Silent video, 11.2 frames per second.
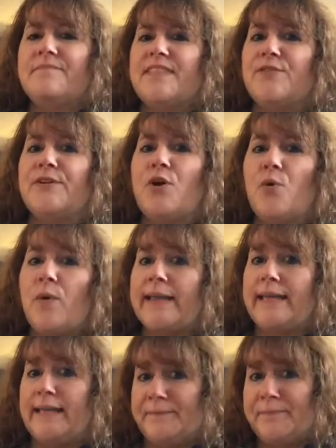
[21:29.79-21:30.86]
They're in
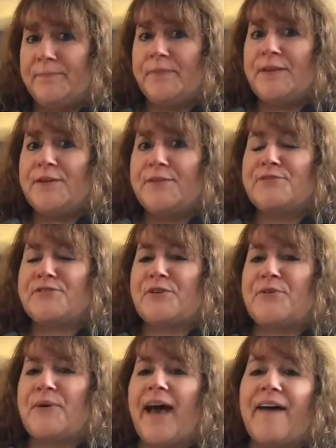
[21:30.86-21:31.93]
Hawaii.
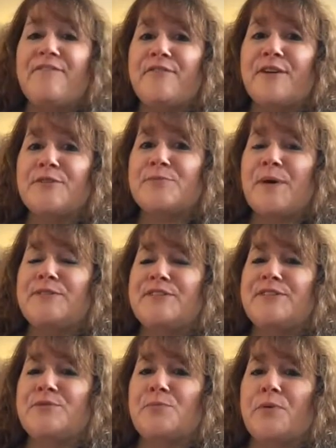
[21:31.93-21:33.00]
So half of our
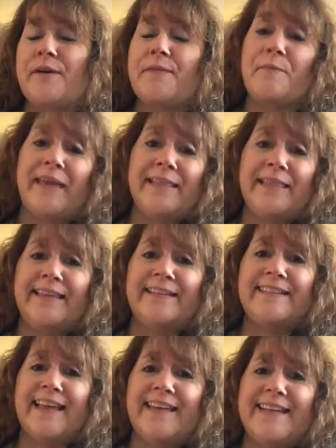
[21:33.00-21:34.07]
spouses were on the
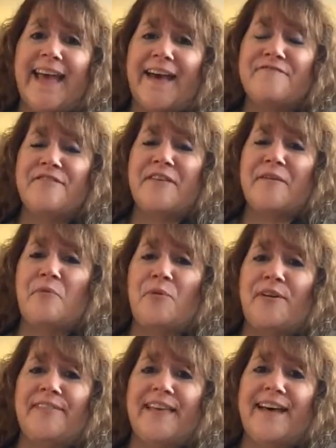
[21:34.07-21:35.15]
mainland and half of them were
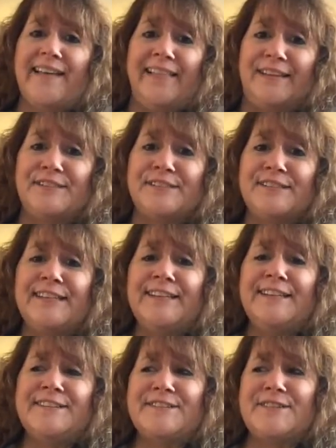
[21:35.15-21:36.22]
on the island.
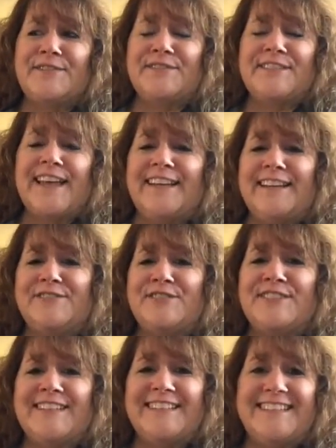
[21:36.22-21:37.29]
So it was kind of
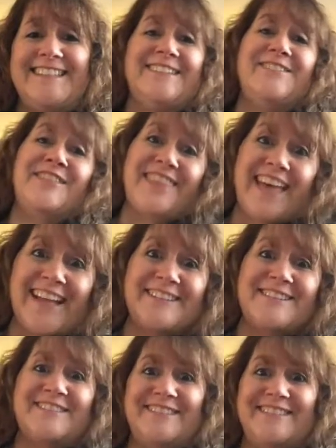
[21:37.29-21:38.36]
interesting to deal with that
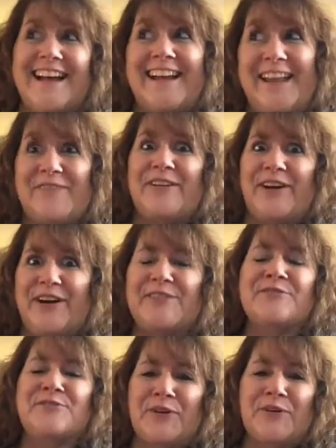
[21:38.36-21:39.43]
dynamic
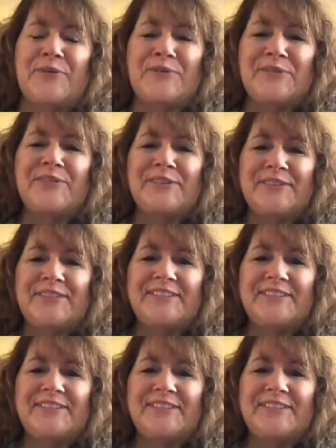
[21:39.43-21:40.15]
also. Sure,